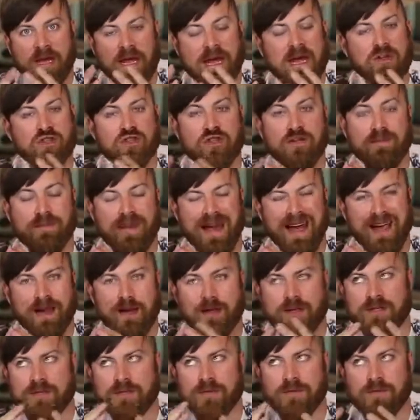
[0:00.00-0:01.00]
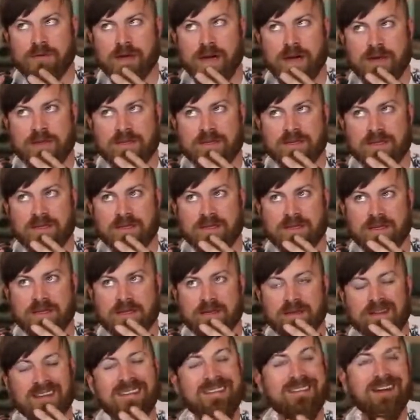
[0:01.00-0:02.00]
actually back in
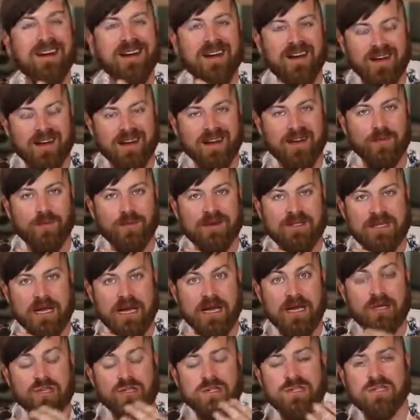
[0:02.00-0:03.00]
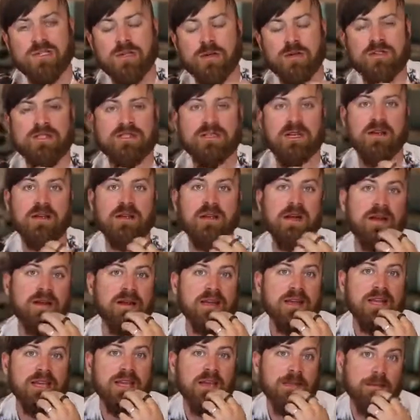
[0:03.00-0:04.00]
2009, was I actually started selling on
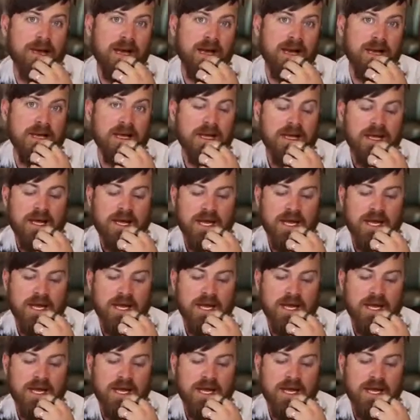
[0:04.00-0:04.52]
eBay.